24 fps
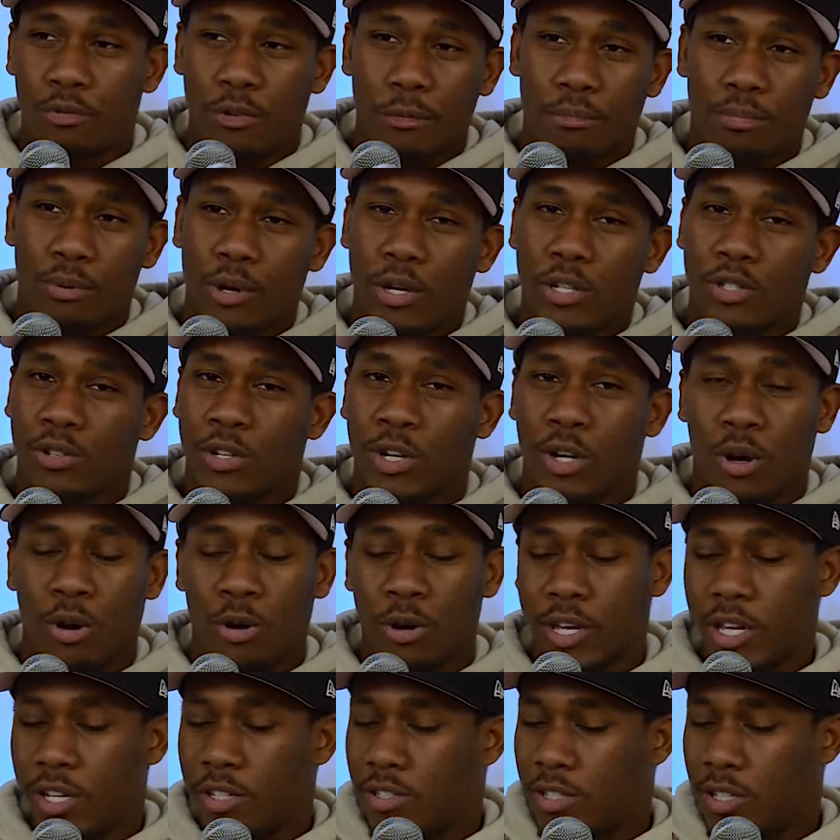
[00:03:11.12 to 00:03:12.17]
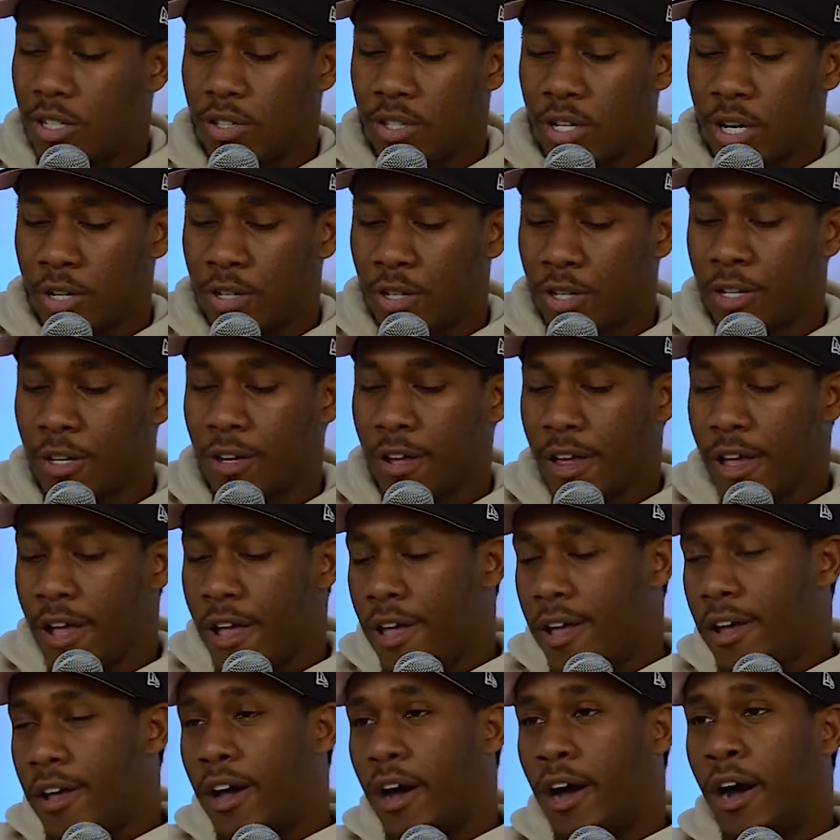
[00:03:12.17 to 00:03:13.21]
points on the OKC Thunder.
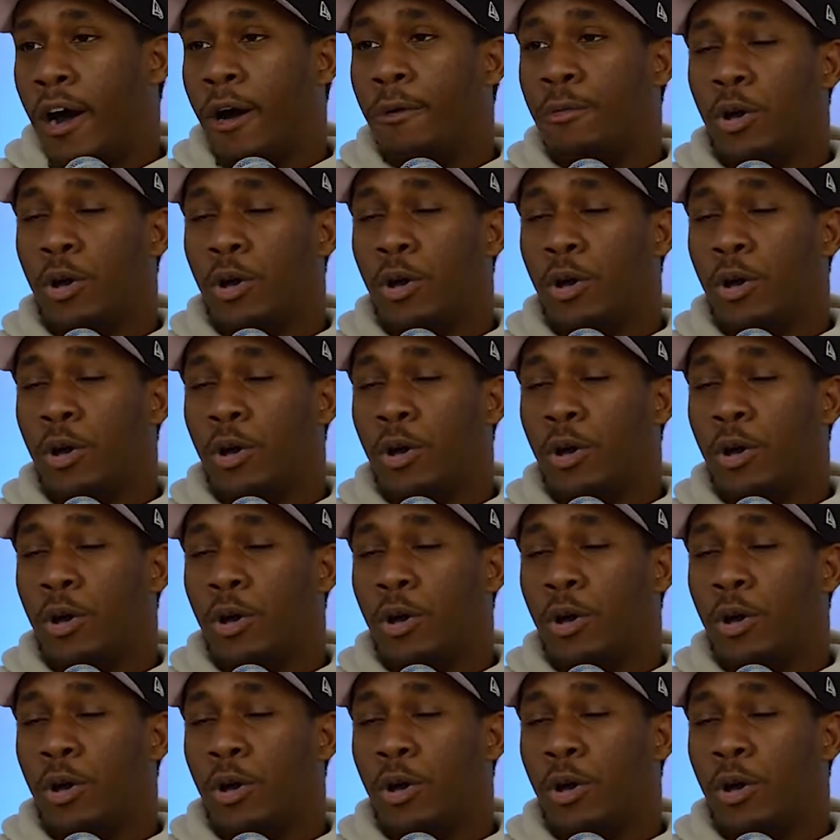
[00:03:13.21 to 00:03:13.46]
The